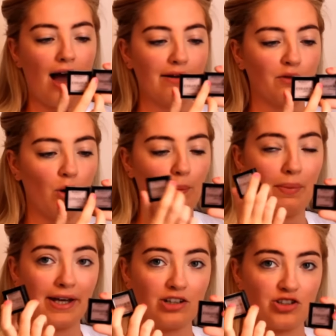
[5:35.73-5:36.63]
I've got
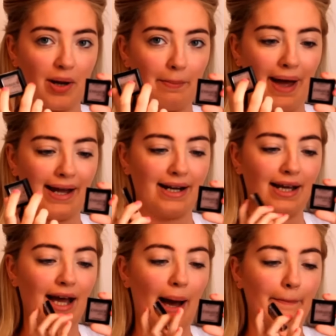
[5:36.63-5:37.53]
Pink Champagne
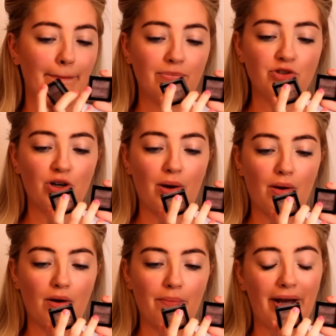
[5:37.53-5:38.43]
here and
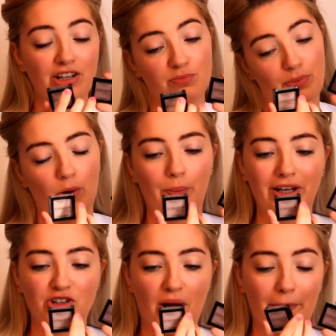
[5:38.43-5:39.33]

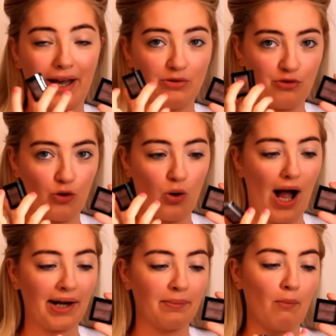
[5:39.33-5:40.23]
Pink Champagne 4
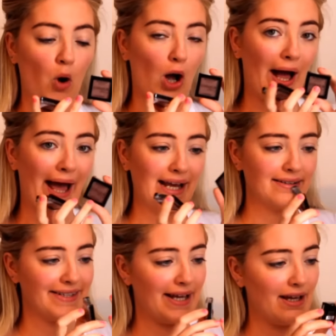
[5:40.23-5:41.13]
and Mocha 8
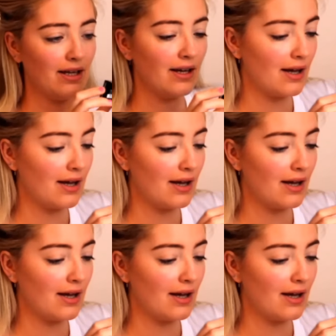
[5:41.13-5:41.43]
here.